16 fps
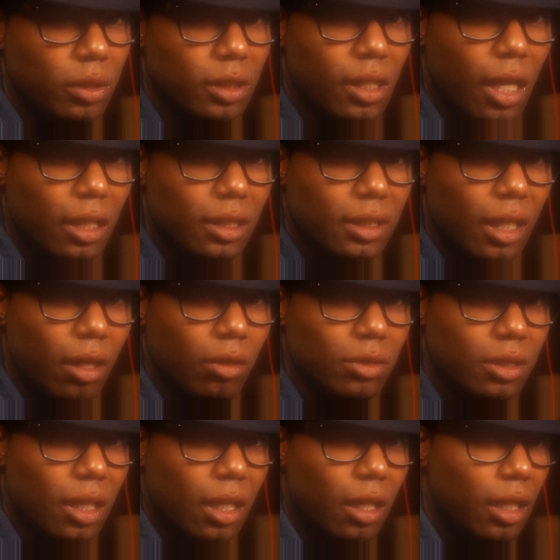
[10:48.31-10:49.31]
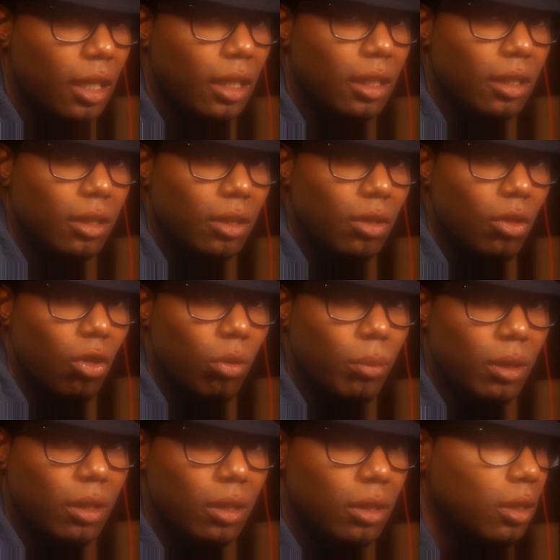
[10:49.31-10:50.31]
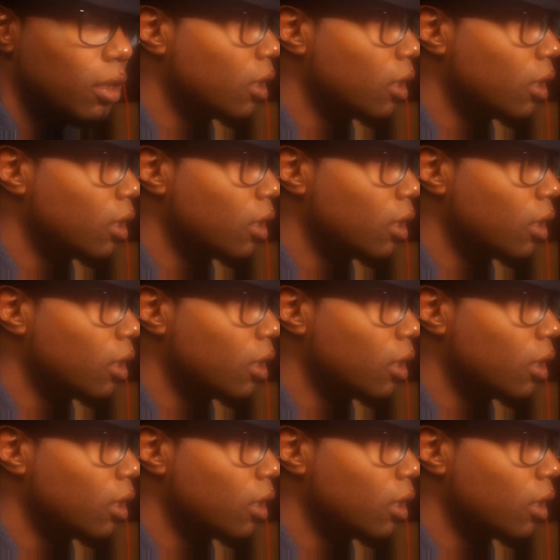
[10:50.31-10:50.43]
stock sounds sound like. You know what I mean?